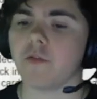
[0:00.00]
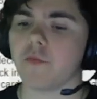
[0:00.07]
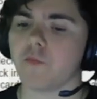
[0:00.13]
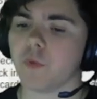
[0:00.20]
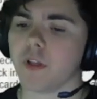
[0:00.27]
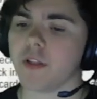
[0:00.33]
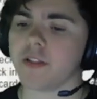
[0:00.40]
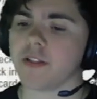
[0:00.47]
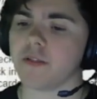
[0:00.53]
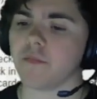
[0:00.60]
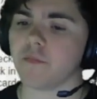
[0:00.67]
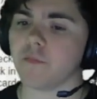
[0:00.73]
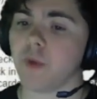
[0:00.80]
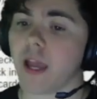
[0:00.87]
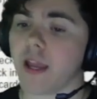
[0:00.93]
When
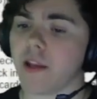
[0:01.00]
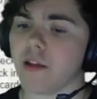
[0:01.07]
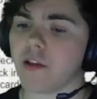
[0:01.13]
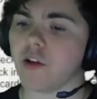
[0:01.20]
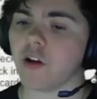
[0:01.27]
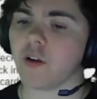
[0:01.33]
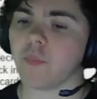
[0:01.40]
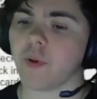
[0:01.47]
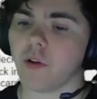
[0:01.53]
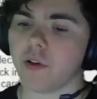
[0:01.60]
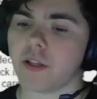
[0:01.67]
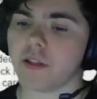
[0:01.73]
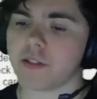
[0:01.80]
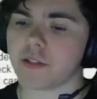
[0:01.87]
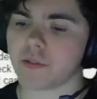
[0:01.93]
your
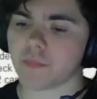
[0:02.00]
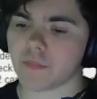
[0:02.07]
opponent,